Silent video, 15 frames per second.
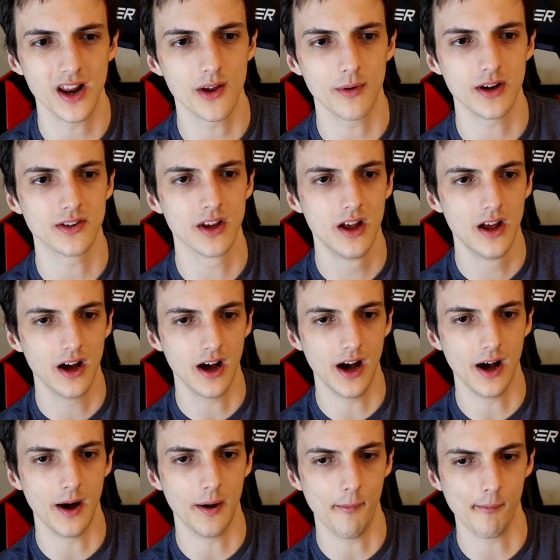Anyways,
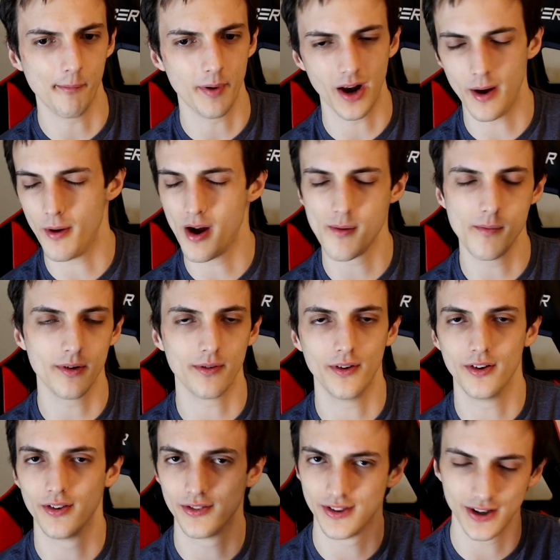but
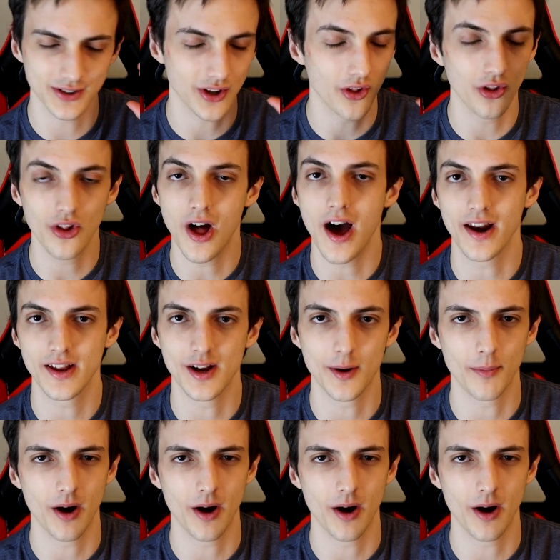there's a lot here.